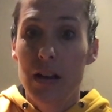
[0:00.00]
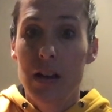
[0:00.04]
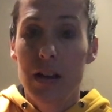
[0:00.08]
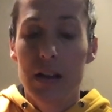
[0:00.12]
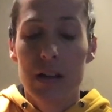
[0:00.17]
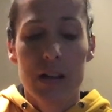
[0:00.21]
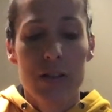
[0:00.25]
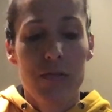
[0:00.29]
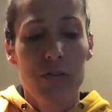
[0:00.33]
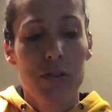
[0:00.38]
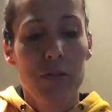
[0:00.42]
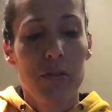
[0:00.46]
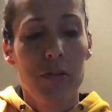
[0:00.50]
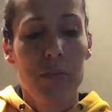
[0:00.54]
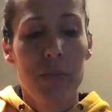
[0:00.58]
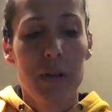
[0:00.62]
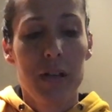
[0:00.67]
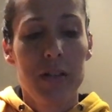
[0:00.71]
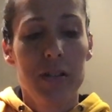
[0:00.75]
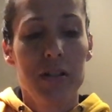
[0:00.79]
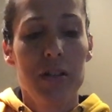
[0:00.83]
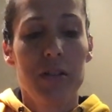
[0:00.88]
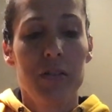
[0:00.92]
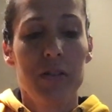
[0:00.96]
If your
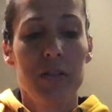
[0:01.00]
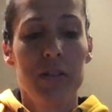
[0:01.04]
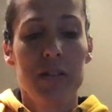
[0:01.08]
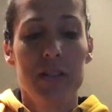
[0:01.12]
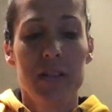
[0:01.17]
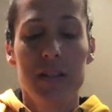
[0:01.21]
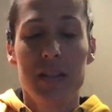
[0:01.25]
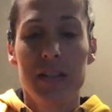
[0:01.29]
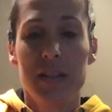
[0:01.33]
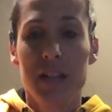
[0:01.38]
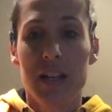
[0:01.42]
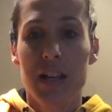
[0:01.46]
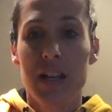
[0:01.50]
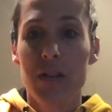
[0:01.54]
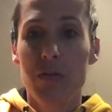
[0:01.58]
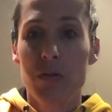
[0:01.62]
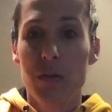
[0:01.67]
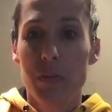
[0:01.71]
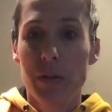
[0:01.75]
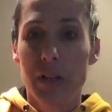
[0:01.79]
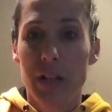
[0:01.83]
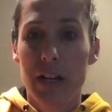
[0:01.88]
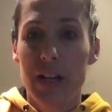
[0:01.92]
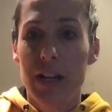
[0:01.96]
bass note is a C, we'll
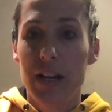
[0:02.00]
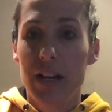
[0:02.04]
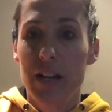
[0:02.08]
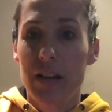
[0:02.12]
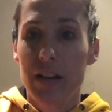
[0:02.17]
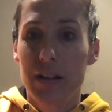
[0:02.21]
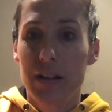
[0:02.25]
play.